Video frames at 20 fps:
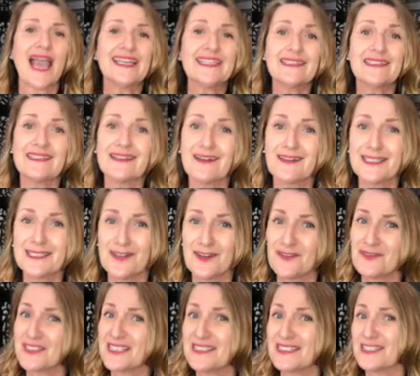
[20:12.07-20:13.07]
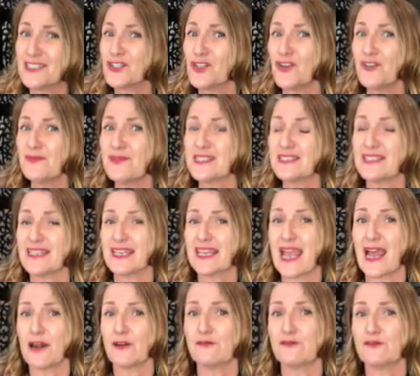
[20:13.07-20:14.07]
of did ourselves a disservice in
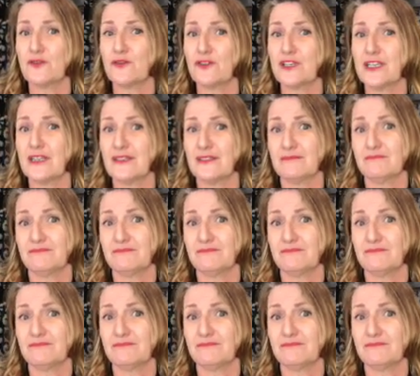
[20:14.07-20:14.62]
California.